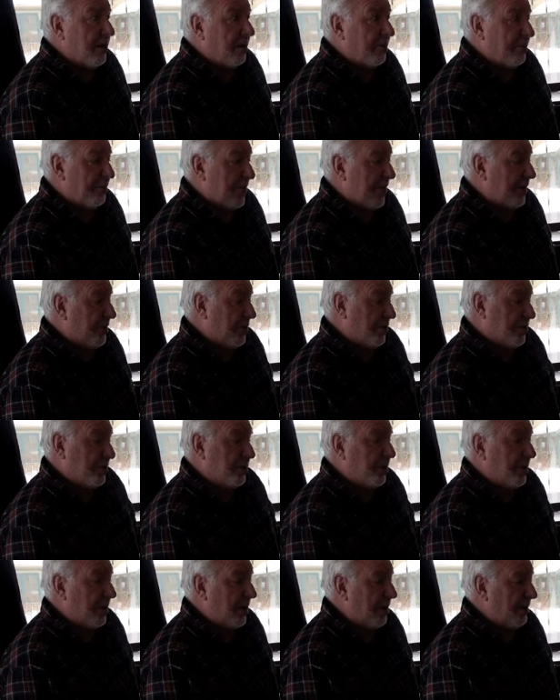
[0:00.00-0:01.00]
outcrop. Bedrock's
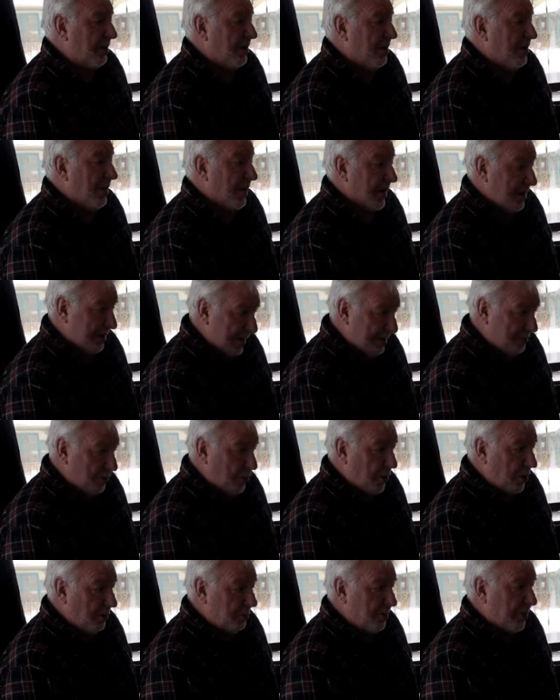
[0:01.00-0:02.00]
only, at that
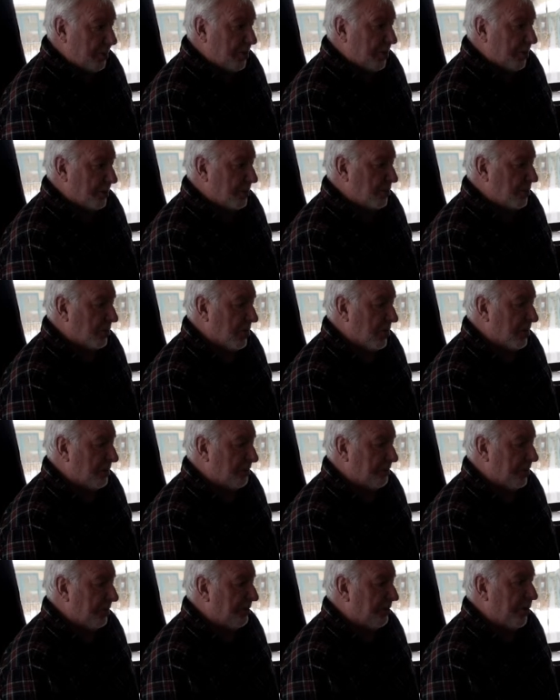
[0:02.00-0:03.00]
point, bedrock's only a
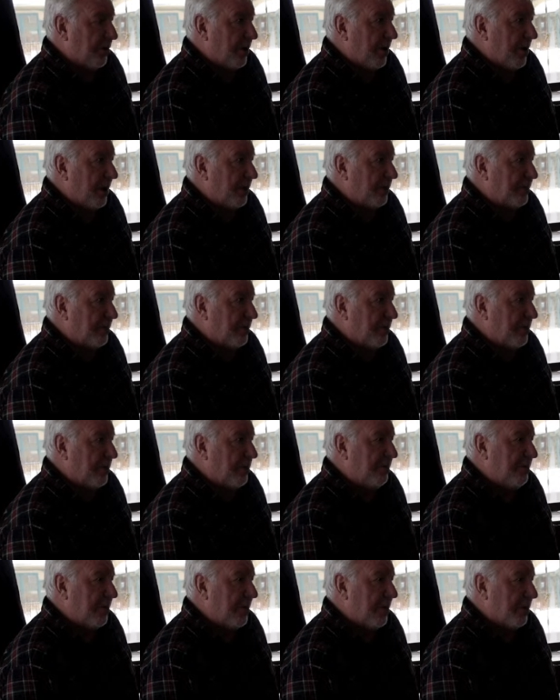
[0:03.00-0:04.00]
foot and a half,
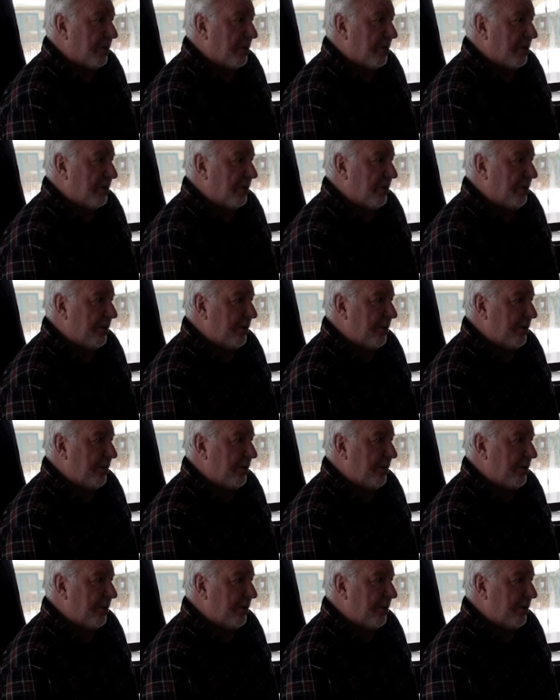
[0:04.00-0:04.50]
2 feet under the ground.